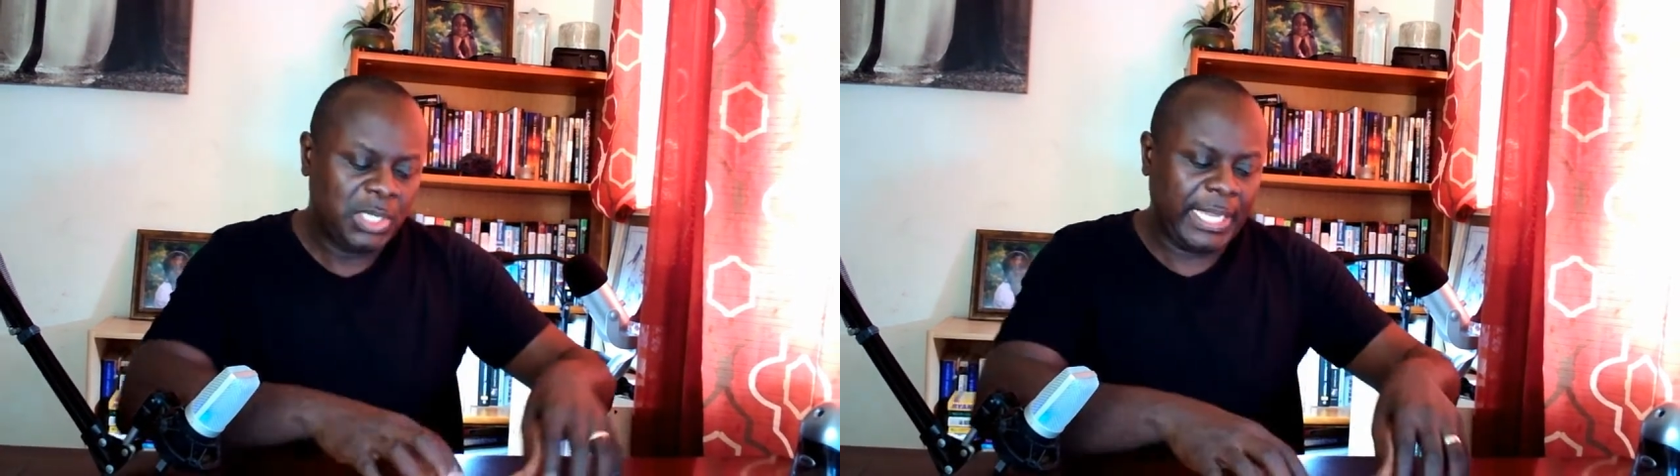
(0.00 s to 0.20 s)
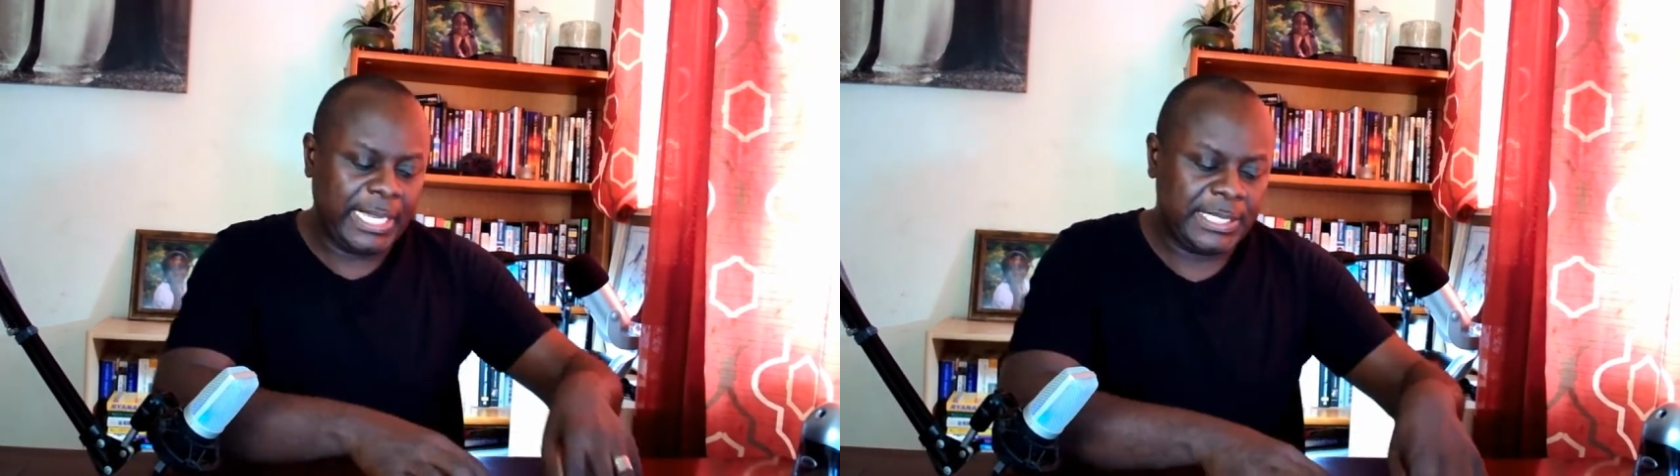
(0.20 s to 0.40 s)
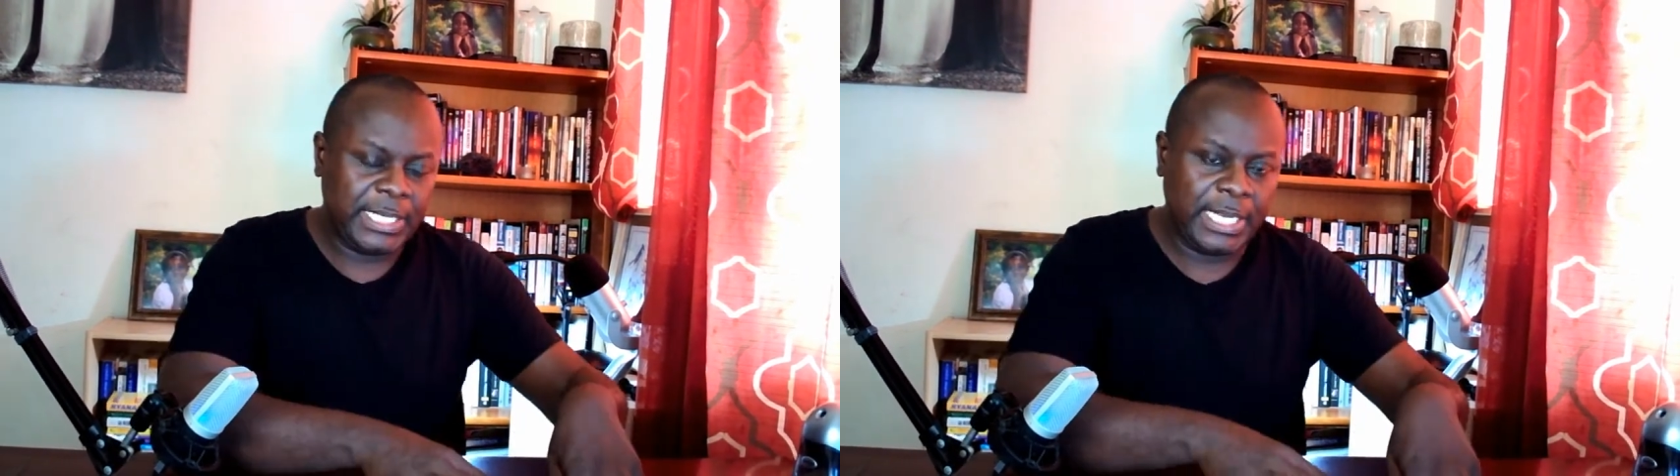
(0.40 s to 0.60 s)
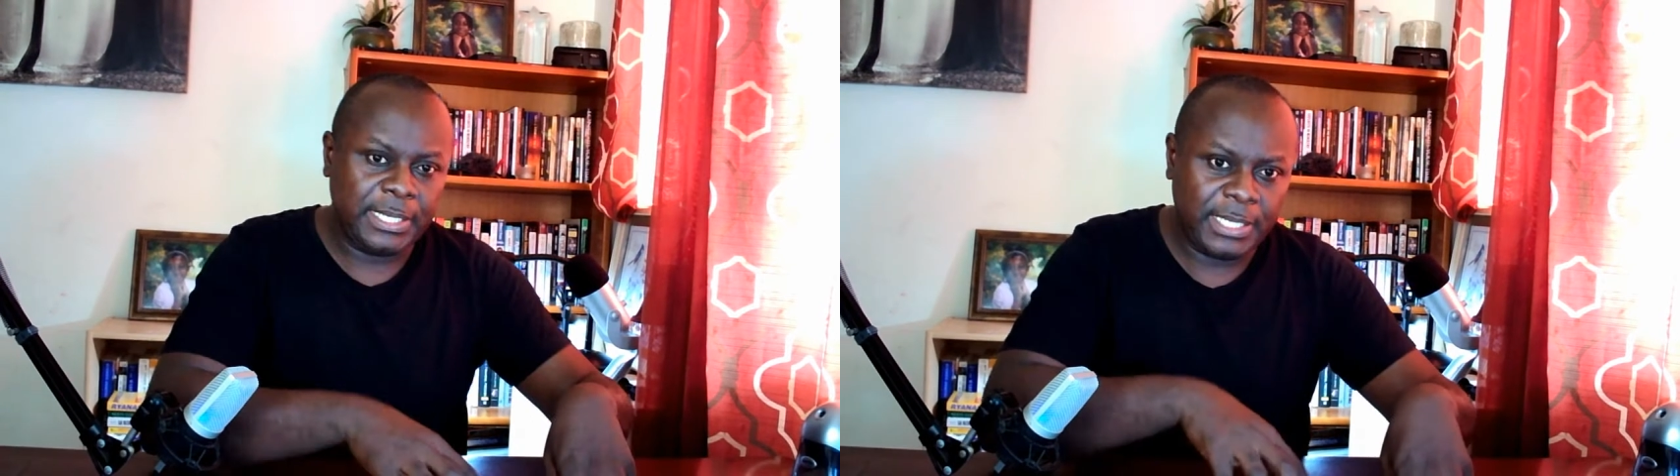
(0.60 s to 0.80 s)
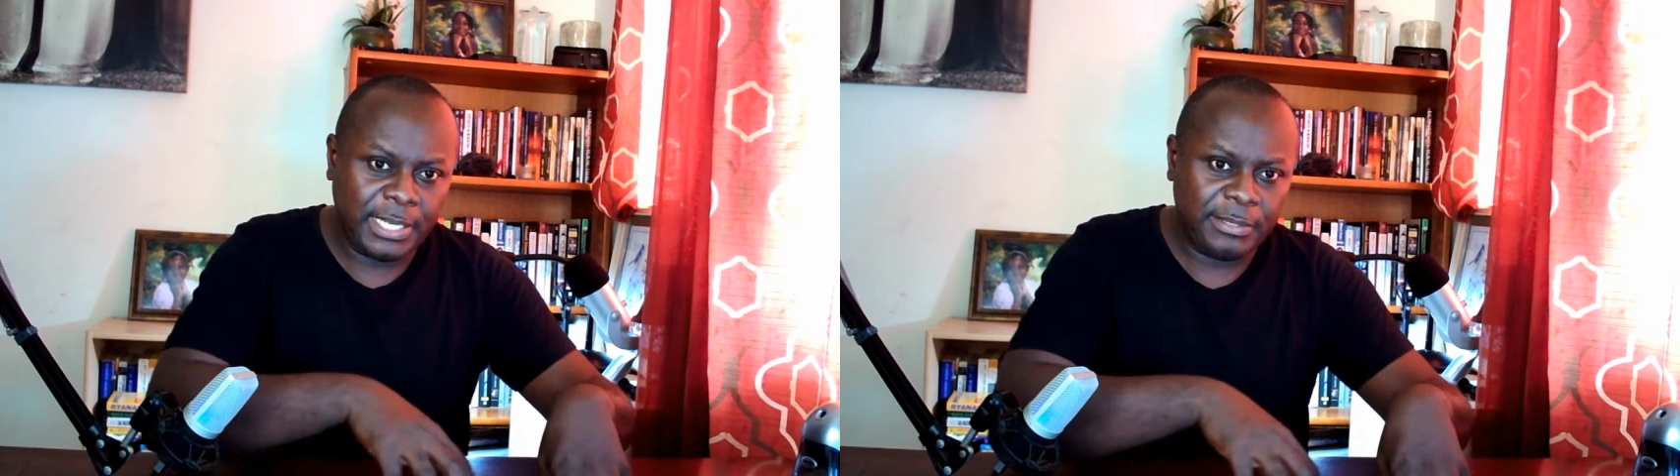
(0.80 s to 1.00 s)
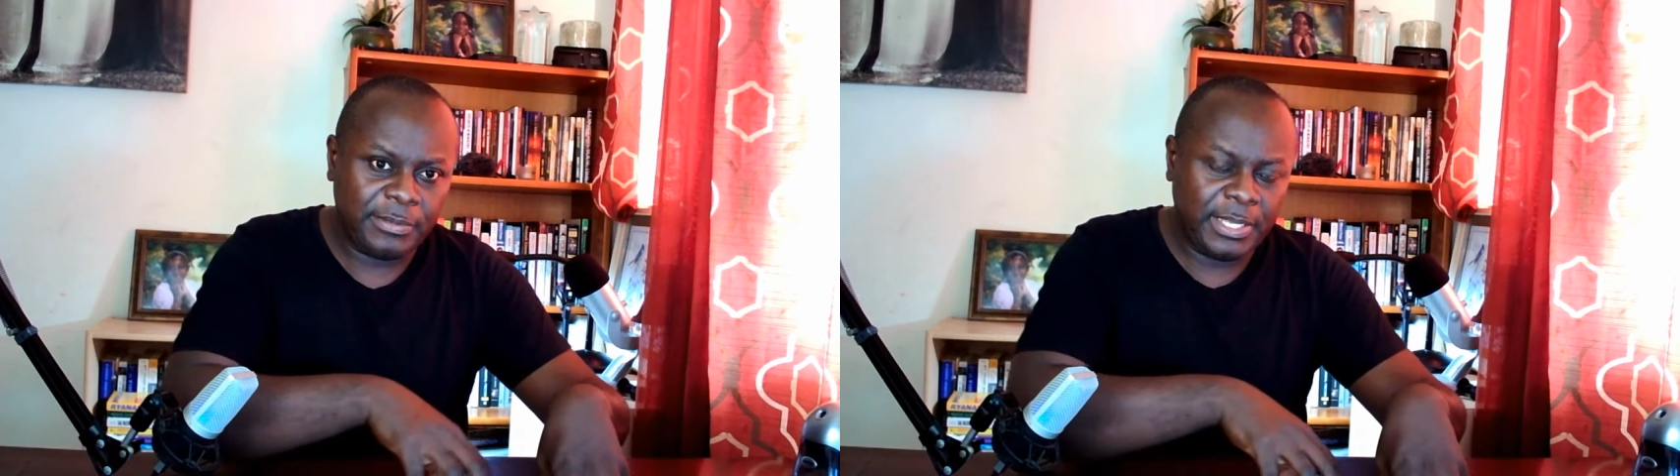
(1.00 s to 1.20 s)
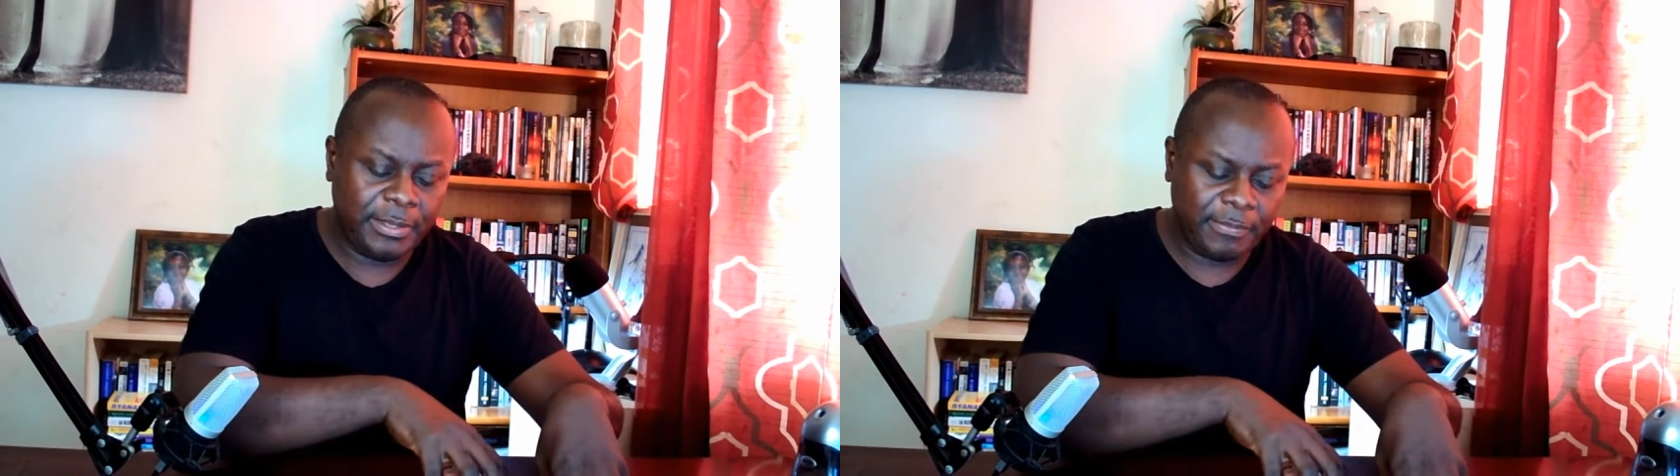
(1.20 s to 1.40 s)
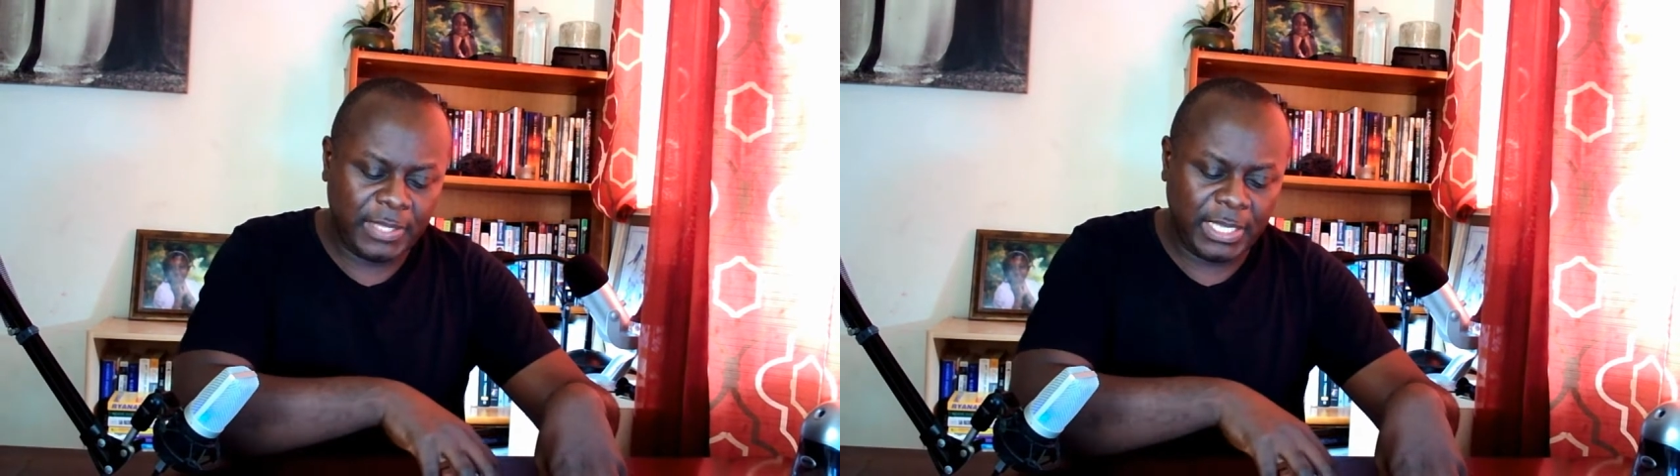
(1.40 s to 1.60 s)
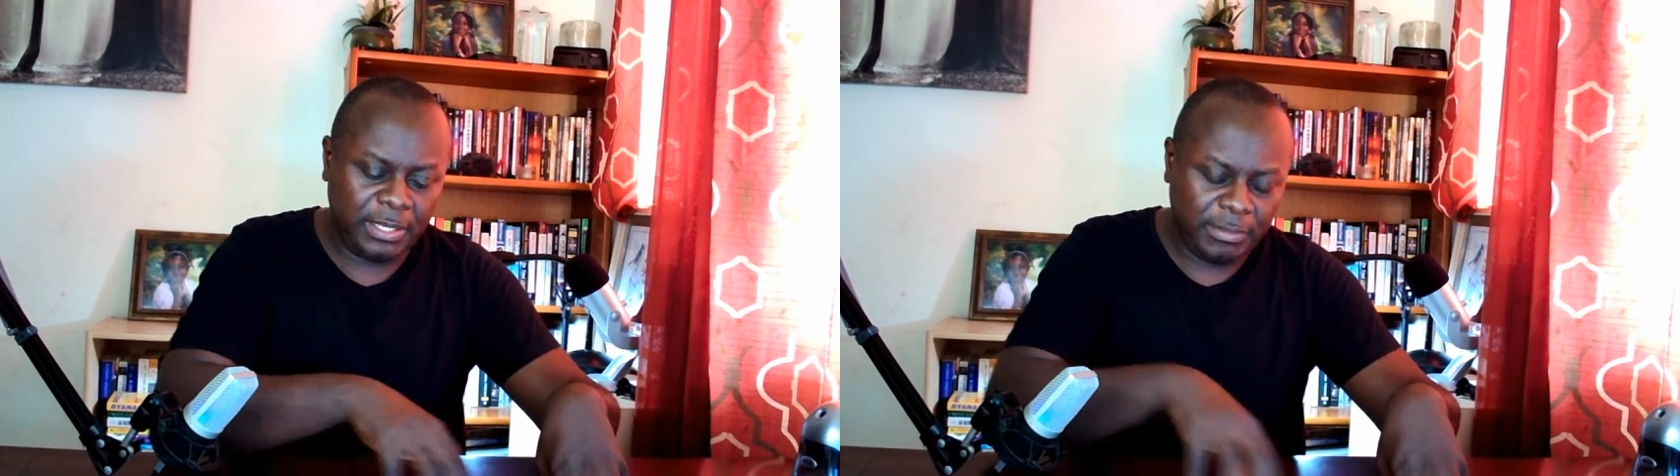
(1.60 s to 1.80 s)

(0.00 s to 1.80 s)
And then the